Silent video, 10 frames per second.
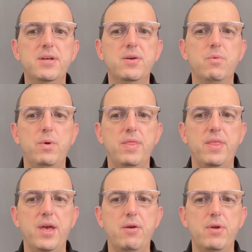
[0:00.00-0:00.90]
when
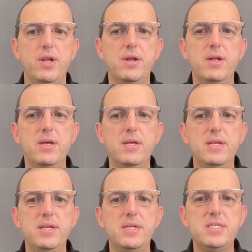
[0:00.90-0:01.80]
they're in
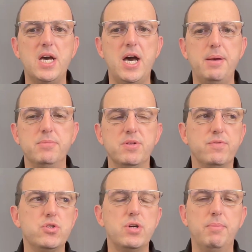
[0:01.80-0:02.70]
times
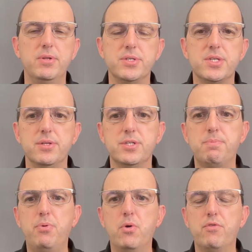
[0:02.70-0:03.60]
of trouble. So this
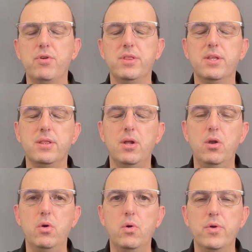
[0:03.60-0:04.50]
portrait that the
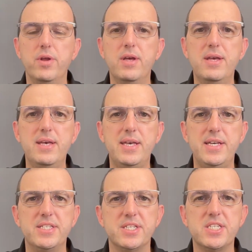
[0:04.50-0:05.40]
Lord
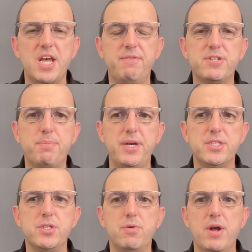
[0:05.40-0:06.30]
is a safe
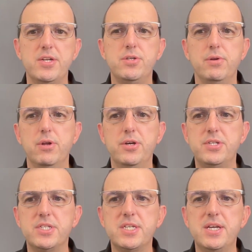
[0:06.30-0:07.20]
space to run to.
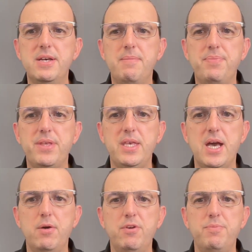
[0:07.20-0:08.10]
Notice,
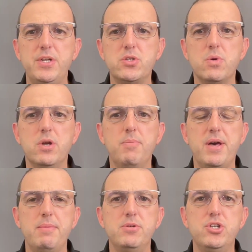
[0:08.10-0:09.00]
we've been talking
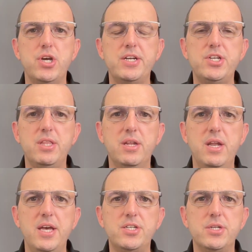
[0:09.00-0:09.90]
about him judging the
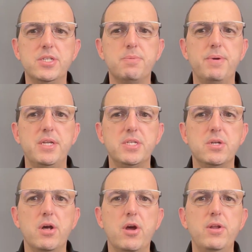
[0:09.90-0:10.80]
nations, but he's
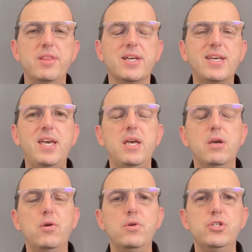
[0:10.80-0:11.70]
not only the
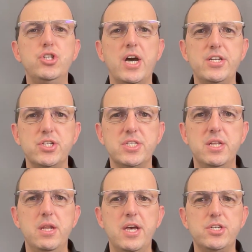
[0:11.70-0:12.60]
king who judges the
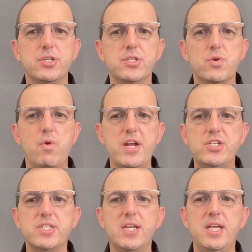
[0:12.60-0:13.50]
nations
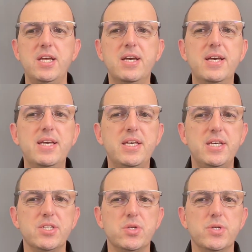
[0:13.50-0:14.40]
righteously, he
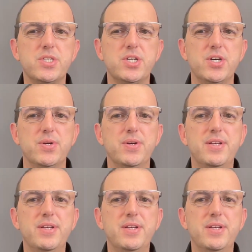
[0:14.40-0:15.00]
is also